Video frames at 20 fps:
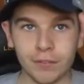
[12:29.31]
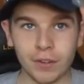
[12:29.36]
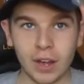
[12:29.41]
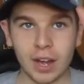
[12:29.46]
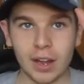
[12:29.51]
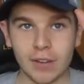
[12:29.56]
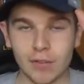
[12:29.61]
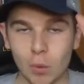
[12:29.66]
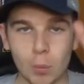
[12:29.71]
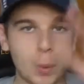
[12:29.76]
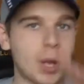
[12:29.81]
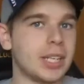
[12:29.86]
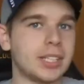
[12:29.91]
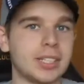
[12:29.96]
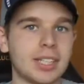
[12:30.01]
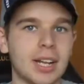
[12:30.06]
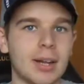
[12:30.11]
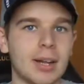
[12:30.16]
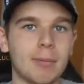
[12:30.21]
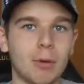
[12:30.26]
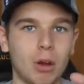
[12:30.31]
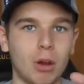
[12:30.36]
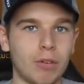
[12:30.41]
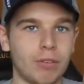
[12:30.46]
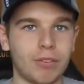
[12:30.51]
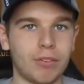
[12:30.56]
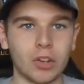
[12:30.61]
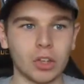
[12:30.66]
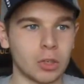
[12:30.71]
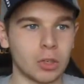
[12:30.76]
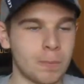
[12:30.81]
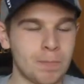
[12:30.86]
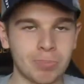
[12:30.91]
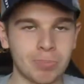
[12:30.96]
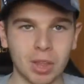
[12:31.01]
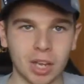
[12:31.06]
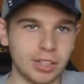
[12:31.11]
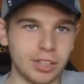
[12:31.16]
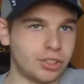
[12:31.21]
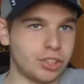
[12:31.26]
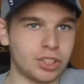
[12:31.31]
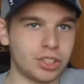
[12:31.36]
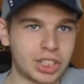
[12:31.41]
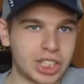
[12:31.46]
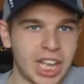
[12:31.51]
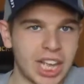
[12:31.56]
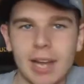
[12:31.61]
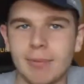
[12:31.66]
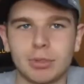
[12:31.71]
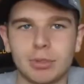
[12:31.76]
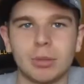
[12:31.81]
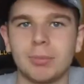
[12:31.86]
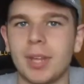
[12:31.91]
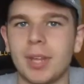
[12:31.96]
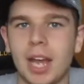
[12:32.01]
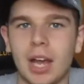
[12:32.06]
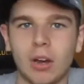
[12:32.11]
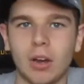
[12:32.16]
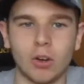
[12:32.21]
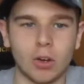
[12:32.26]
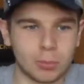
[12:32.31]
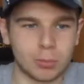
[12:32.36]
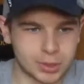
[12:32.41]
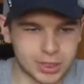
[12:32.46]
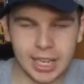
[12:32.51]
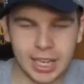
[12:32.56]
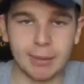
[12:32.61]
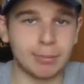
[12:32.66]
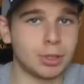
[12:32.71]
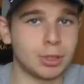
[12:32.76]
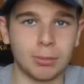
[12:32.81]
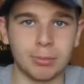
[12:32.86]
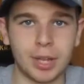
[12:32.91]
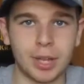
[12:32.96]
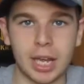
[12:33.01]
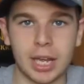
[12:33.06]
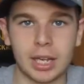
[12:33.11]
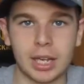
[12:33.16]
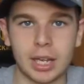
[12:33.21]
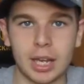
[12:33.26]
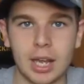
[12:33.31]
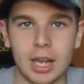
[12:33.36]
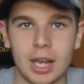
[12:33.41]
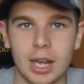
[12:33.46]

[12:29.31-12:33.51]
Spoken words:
either West Ham or Fulham had just kept up their hopes, kept up their